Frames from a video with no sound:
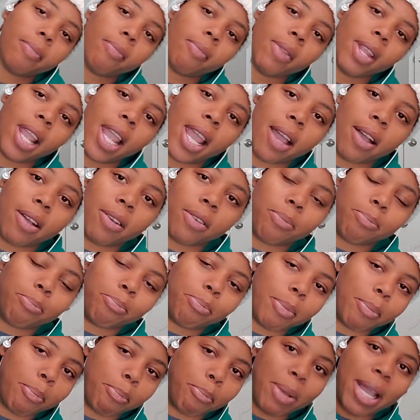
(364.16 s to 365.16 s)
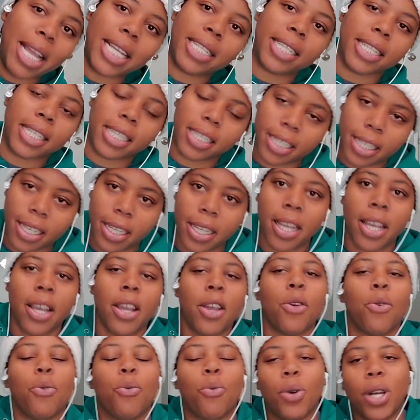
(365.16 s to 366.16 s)
Now, basically,
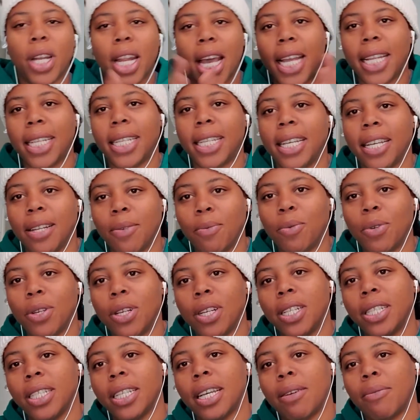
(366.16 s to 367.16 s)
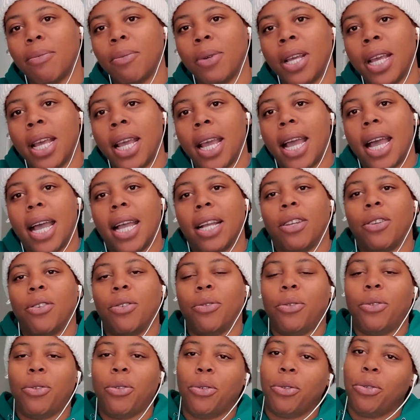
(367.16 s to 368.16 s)
what I did was I
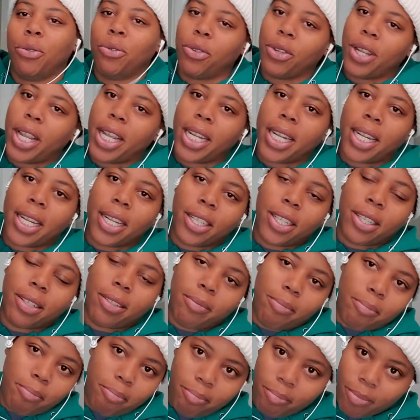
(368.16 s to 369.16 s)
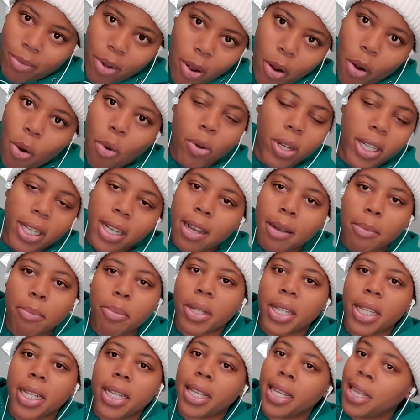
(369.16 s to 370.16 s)
created a holding
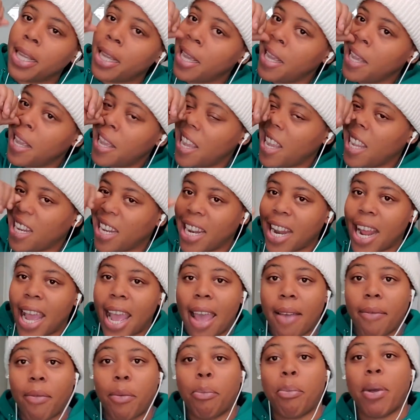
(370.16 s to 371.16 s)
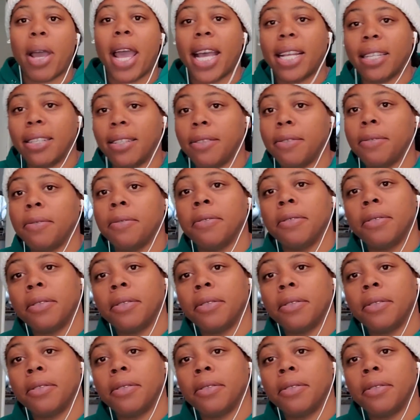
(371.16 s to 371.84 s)
company, and then I have a passive